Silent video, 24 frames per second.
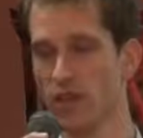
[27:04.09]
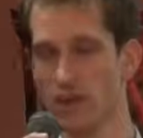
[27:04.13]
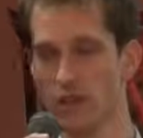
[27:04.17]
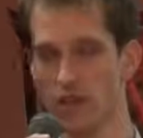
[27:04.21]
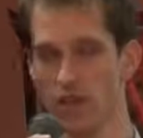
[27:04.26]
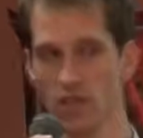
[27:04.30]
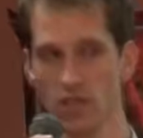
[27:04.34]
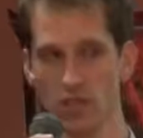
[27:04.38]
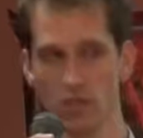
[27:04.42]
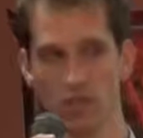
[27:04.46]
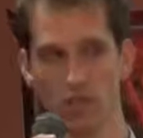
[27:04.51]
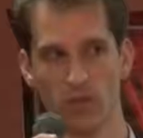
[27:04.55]
that
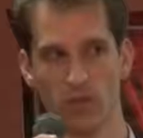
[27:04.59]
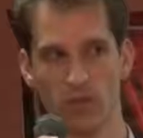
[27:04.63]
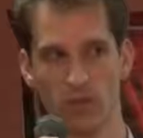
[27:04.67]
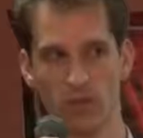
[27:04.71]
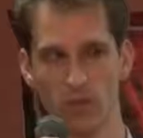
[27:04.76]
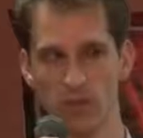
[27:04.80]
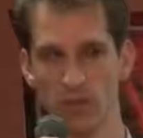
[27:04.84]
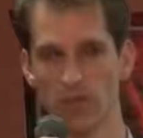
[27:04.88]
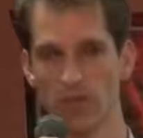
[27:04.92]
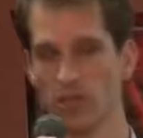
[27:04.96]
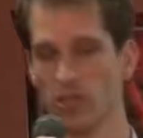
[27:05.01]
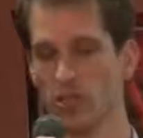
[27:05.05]
each
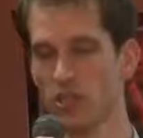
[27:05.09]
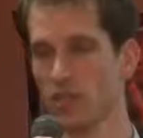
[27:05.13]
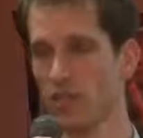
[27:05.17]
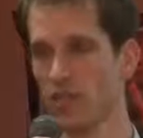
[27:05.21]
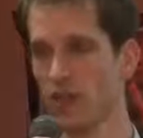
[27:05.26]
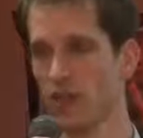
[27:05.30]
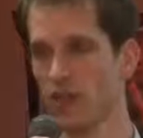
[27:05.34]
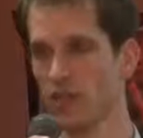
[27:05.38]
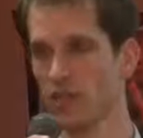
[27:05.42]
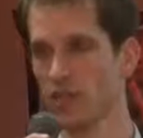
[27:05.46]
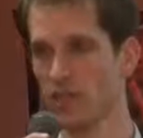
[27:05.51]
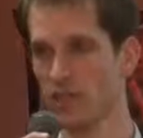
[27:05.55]

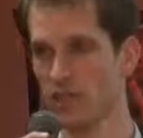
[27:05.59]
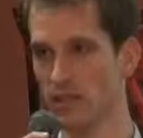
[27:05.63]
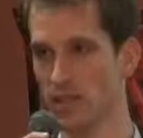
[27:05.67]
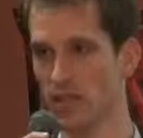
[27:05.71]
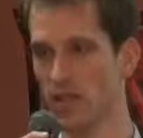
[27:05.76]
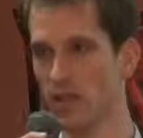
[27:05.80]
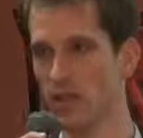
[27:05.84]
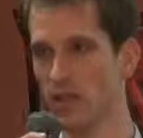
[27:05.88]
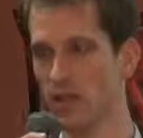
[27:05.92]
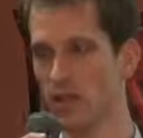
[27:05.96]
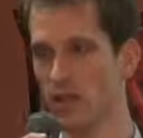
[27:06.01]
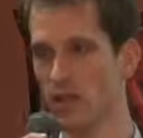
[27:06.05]
implementation has the
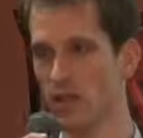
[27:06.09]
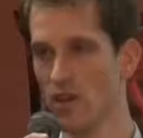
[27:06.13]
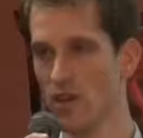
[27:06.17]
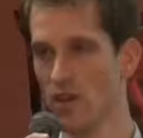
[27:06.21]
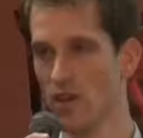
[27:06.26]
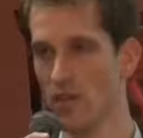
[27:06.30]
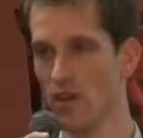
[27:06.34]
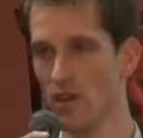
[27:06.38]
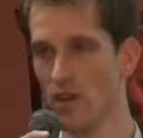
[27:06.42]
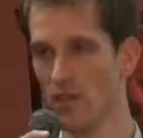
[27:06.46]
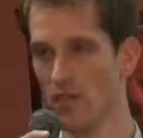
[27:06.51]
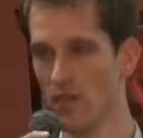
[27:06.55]
same
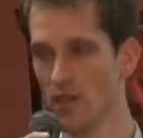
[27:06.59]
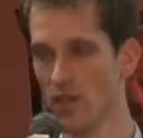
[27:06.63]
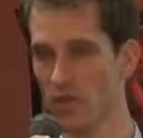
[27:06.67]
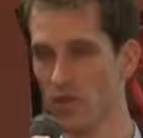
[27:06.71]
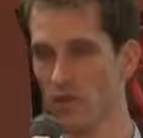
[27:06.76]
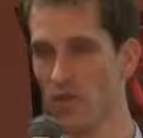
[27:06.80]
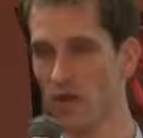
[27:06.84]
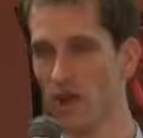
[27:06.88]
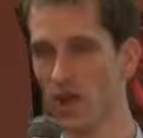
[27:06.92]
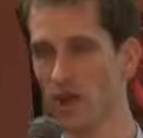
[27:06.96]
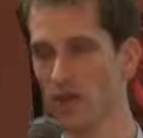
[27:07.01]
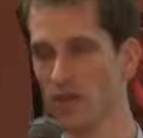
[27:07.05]
amount of
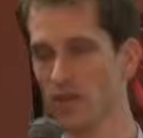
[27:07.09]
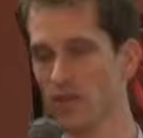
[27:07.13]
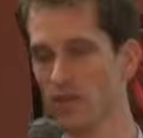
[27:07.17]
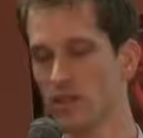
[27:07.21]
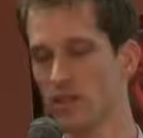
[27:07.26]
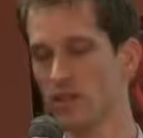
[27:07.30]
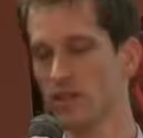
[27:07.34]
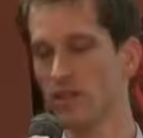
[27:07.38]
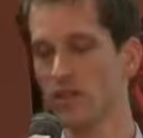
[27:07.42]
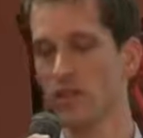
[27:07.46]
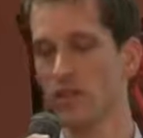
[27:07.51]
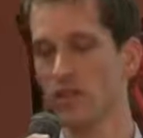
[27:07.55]

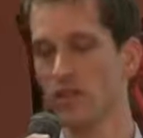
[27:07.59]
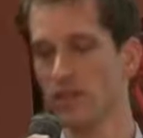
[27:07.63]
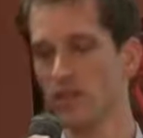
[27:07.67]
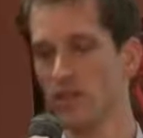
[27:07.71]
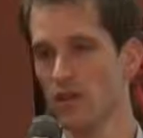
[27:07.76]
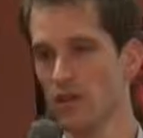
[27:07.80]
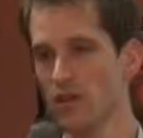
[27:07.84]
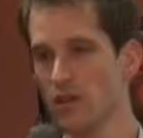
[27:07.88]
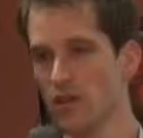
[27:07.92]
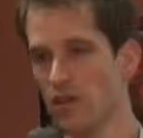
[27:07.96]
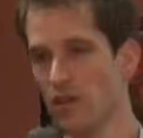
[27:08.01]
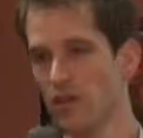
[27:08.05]
impact,
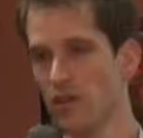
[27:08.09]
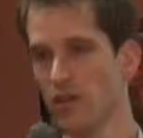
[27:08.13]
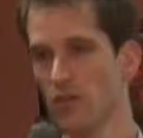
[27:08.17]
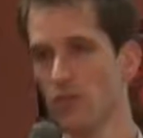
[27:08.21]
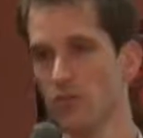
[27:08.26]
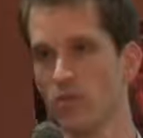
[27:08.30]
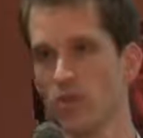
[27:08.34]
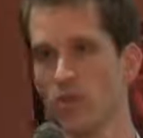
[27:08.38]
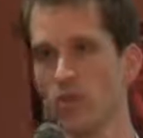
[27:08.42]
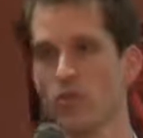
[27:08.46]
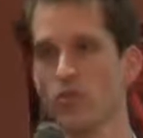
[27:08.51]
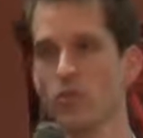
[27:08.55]

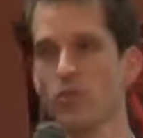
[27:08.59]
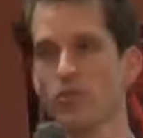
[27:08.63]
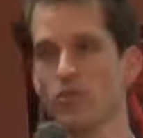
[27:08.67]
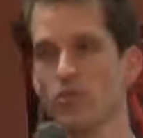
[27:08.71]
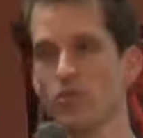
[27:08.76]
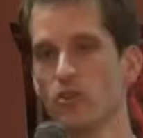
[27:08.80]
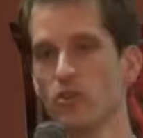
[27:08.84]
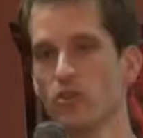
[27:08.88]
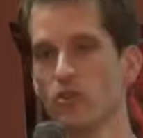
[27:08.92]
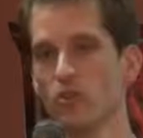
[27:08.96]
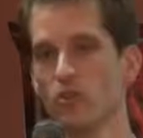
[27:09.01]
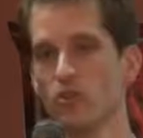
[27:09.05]
then
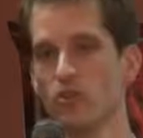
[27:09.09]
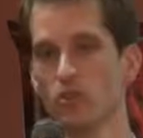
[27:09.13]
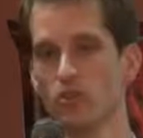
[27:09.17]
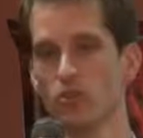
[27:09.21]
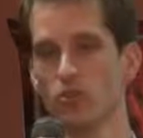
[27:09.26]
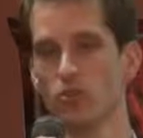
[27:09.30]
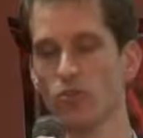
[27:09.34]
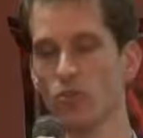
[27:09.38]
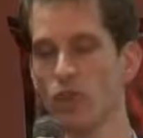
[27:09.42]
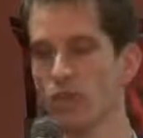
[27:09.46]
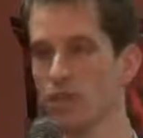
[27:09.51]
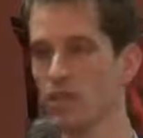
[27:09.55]
there's no
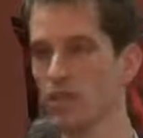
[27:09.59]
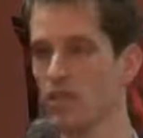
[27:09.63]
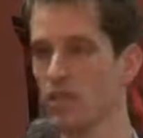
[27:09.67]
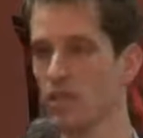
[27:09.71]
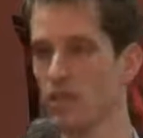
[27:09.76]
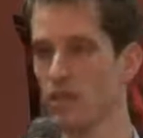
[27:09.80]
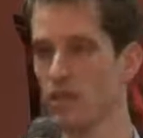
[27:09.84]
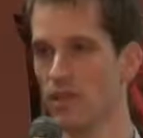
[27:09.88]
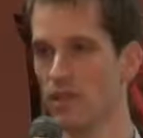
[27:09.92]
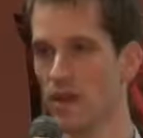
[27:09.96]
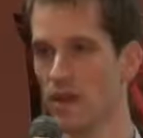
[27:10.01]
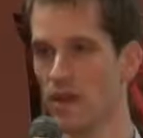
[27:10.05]

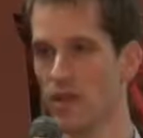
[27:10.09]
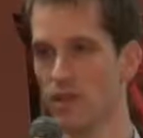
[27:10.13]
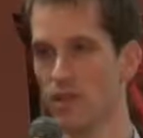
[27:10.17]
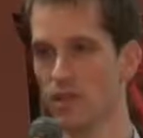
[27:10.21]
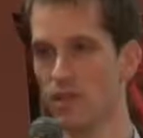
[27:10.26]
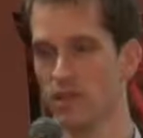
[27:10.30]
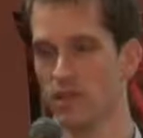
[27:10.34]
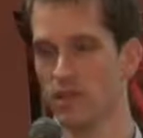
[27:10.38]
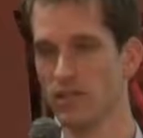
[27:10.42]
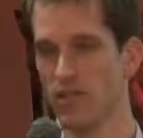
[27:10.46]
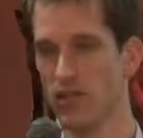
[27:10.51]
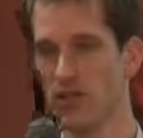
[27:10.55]
trust in
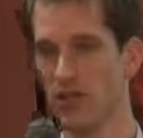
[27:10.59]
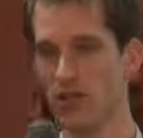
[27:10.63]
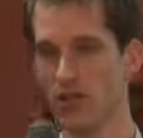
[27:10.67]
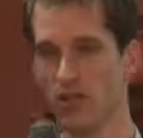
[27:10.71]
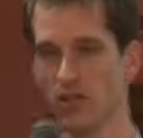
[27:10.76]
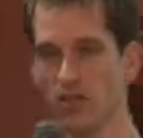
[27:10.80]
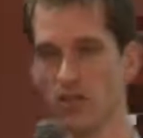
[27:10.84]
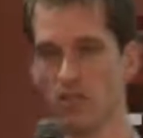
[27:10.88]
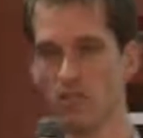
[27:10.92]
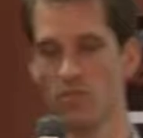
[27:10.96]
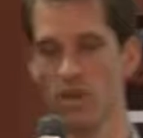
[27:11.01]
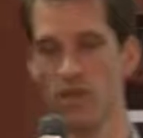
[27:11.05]
that the
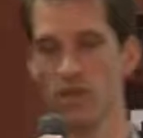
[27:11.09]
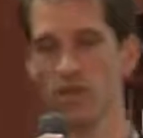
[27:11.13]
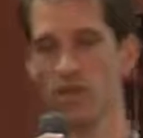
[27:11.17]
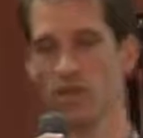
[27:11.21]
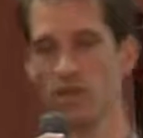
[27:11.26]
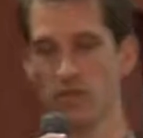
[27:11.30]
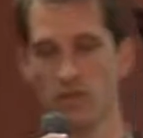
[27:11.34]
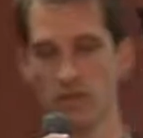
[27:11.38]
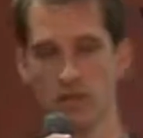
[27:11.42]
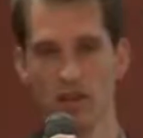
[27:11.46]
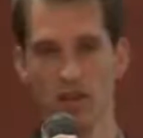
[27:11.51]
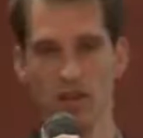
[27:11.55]
standard is
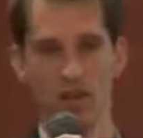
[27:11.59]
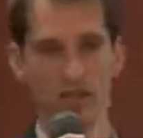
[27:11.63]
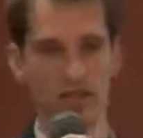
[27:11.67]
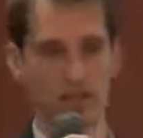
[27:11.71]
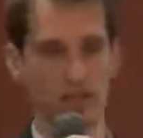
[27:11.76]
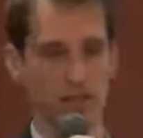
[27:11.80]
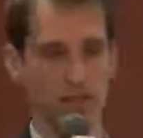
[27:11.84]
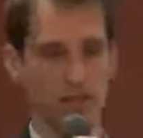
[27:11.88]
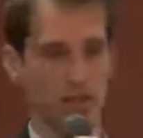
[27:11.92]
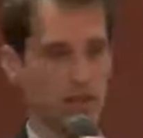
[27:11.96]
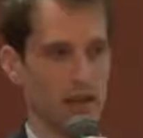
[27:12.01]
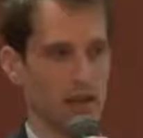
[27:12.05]
meeting
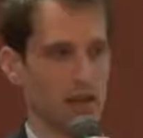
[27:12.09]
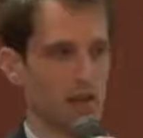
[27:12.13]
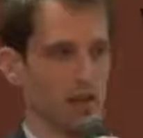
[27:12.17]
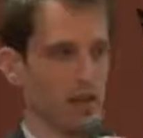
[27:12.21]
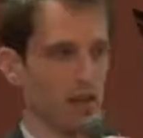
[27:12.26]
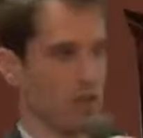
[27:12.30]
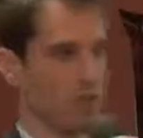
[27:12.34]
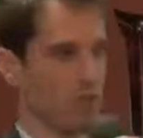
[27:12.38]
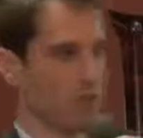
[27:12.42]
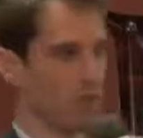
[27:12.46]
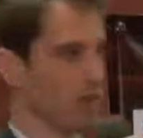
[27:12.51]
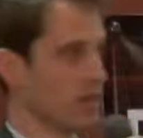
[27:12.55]
its
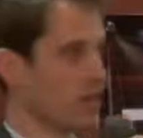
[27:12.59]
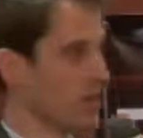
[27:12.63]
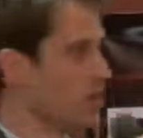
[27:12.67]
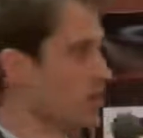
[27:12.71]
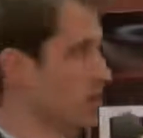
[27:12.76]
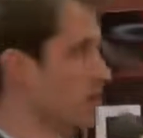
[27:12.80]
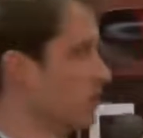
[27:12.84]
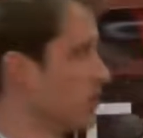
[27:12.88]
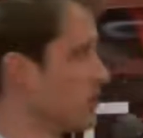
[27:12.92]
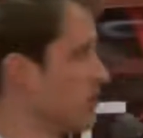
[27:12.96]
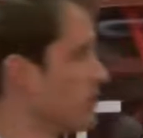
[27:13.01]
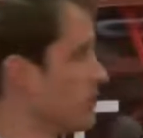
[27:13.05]
designed
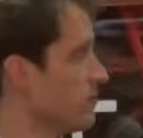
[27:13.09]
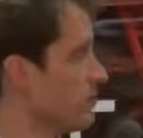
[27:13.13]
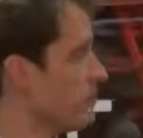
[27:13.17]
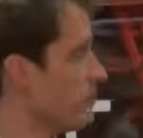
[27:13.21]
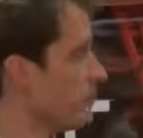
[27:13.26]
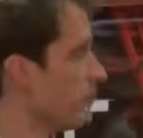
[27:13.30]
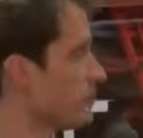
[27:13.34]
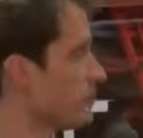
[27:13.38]
obligations.